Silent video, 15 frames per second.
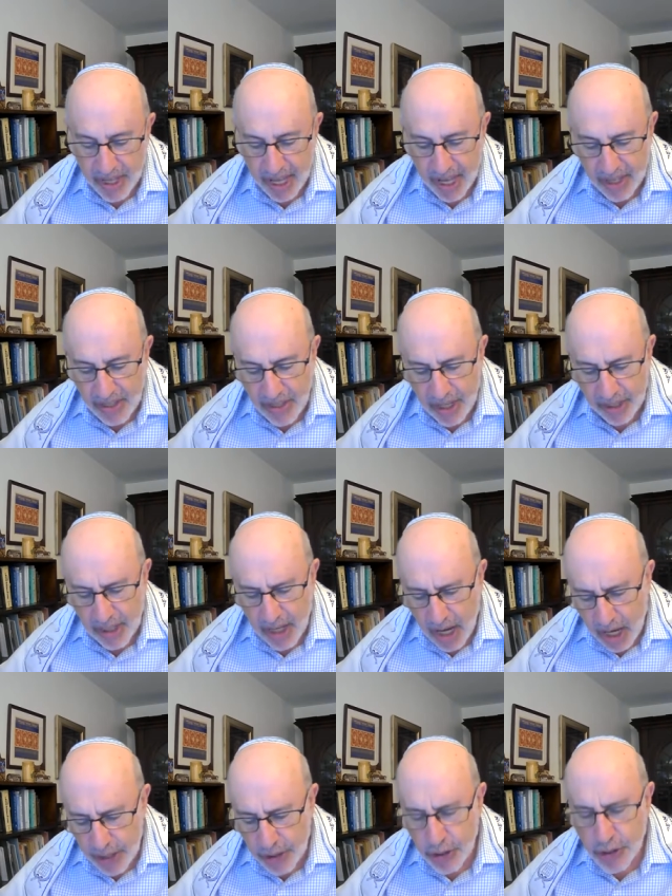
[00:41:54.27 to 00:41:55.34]
and yet
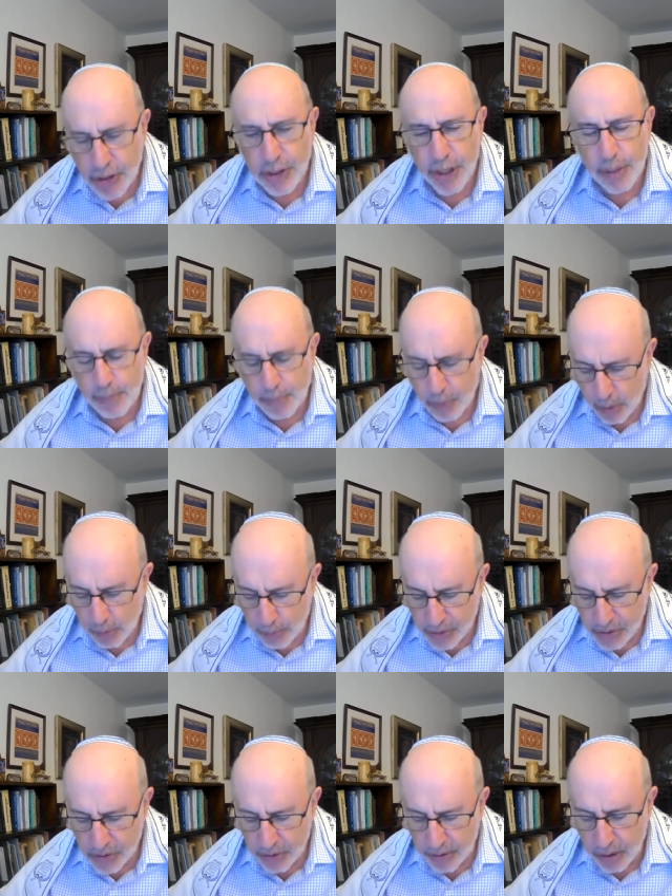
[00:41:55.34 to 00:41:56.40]
consciously and
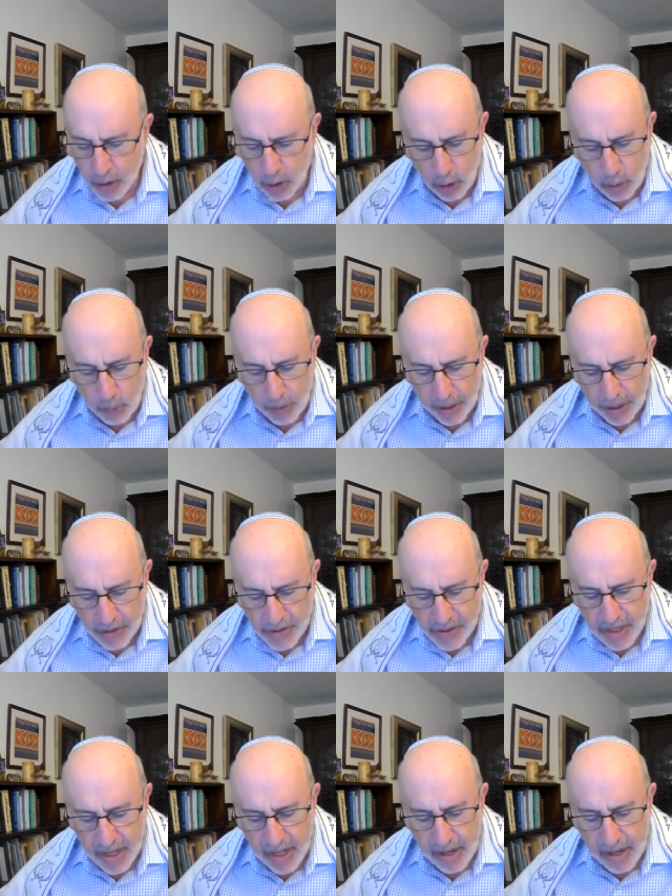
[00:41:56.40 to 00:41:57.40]
purposely always